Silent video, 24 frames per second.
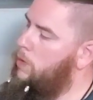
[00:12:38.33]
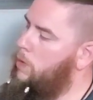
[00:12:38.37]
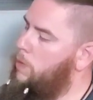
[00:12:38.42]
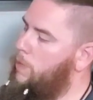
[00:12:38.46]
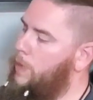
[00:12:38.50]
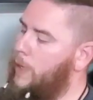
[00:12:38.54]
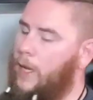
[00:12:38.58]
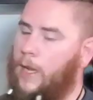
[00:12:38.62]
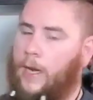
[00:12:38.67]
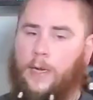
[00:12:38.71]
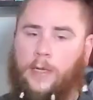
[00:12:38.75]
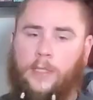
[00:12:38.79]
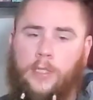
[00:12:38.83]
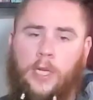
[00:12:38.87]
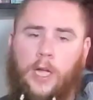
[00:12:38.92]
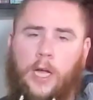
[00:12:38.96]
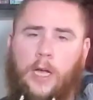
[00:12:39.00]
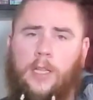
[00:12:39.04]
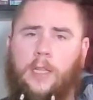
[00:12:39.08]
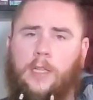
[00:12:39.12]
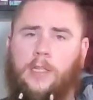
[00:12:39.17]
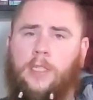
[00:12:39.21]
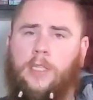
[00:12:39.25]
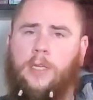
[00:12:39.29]
We got a
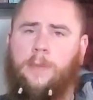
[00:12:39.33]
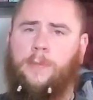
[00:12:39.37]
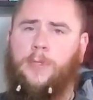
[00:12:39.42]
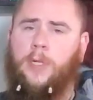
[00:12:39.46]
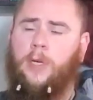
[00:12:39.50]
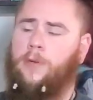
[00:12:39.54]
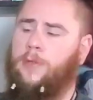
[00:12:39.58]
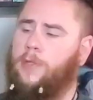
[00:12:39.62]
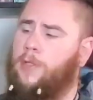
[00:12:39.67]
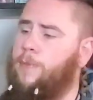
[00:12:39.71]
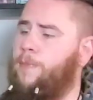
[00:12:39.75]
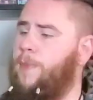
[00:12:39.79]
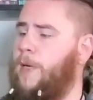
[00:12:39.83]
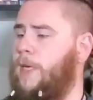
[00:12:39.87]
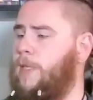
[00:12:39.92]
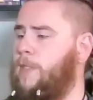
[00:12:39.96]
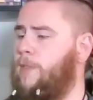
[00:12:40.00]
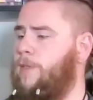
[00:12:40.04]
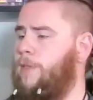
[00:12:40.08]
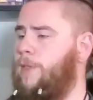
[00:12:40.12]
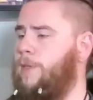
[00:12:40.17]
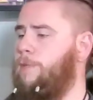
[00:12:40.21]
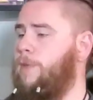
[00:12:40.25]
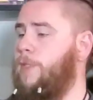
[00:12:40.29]
chocolate chip toaster
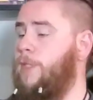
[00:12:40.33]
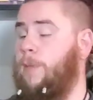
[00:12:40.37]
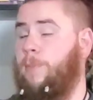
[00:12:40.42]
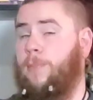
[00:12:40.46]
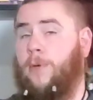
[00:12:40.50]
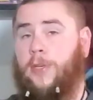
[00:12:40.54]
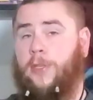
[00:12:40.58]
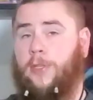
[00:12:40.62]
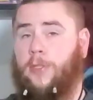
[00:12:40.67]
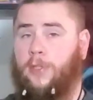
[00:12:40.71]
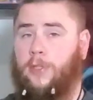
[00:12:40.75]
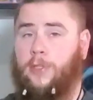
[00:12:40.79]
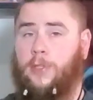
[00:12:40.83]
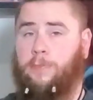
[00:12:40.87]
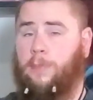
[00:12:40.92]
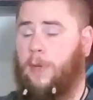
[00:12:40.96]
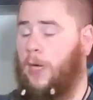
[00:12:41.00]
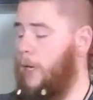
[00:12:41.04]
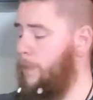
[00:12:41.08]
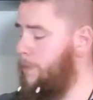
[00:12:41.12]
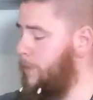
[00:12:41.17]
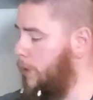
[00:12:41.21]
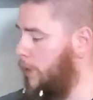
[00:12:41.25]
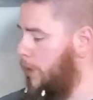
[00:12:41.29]
pastry, which I'm pretty sure is a
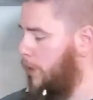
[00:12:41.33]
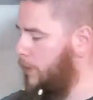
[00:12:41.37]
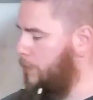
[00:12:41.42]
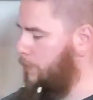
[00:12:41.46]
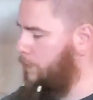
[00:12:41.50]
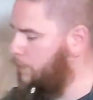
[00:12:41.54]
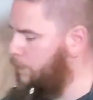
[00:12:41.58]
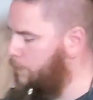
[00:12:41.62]
Pop-Tart.